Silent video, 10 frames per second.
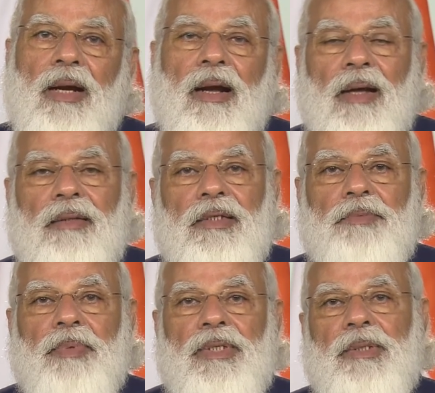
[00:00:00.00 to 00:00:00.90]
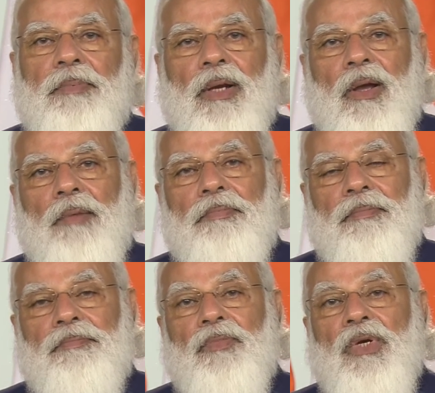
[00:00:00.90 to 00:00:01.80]
Gandhi's principle of
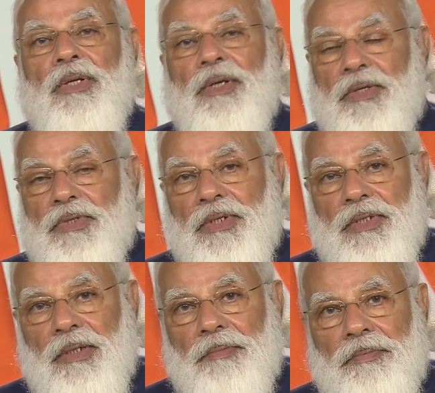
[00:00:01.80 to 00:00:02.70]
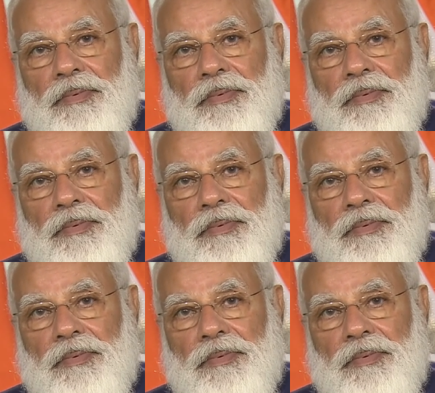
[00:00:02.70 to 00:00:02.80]
trusteeship.